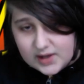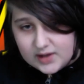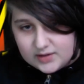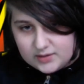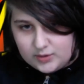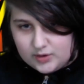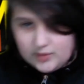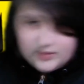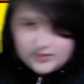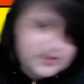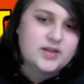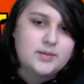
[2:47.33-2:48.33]
so we're going
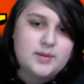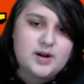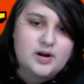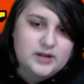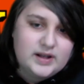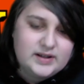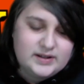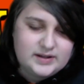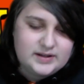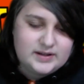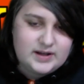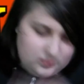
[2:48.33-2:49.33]
to submit our lightning
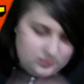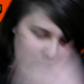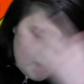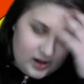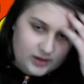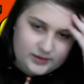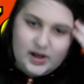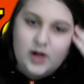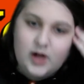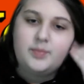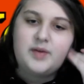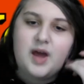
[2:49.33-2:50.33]
deck as well to
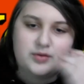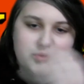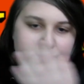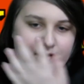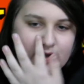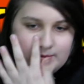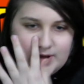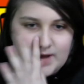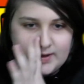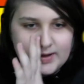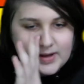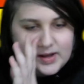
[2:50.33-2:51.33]
help counter the flame deck.